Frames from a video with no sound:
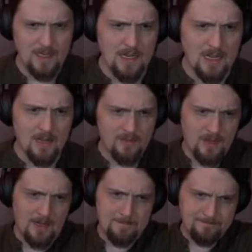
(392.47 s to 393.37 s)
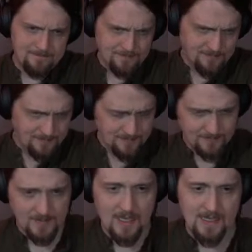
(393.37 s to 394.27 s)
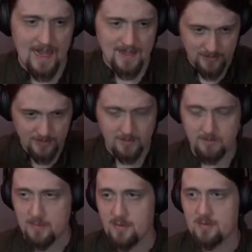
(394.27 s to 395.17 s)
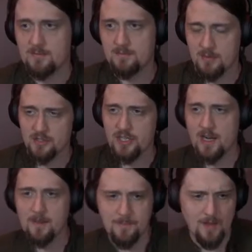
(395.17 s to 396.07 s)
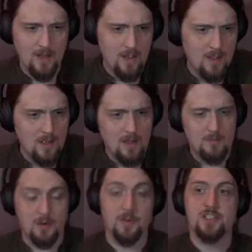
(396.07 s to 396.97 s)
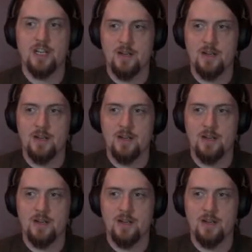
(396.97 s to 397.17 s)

of a castle in Berwickshire. This